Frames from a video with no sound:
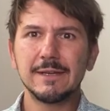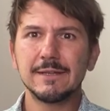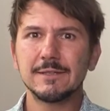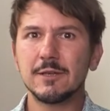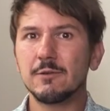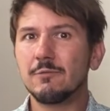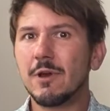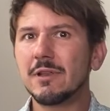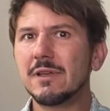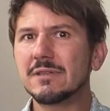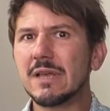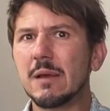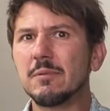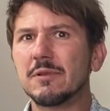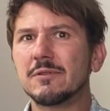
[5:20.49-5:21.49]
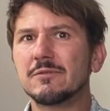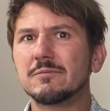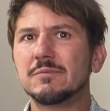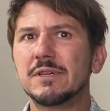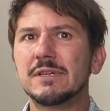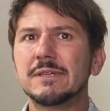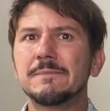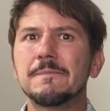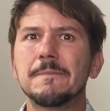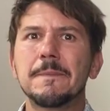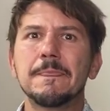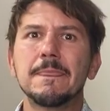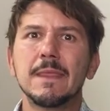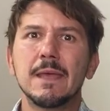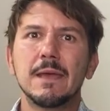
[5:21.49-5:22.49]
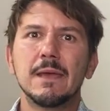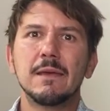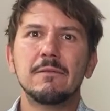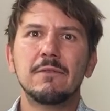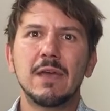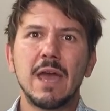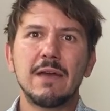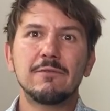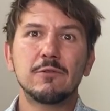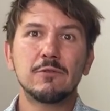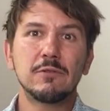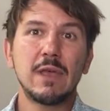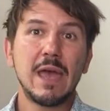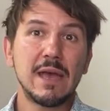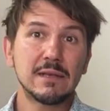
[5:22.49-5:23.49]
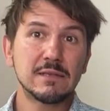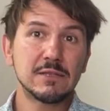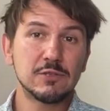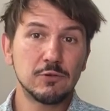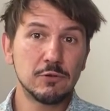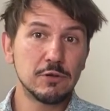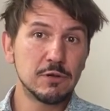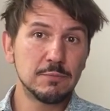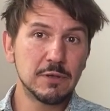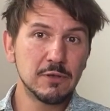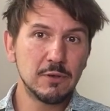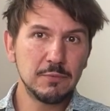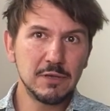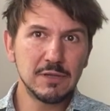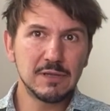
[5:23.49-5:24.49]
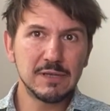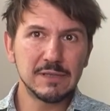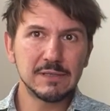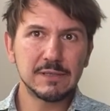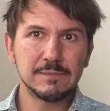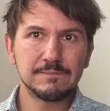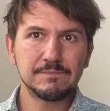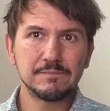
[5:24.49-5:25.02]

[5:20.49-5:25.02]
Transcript: So one example could be, we have good access to urban communities.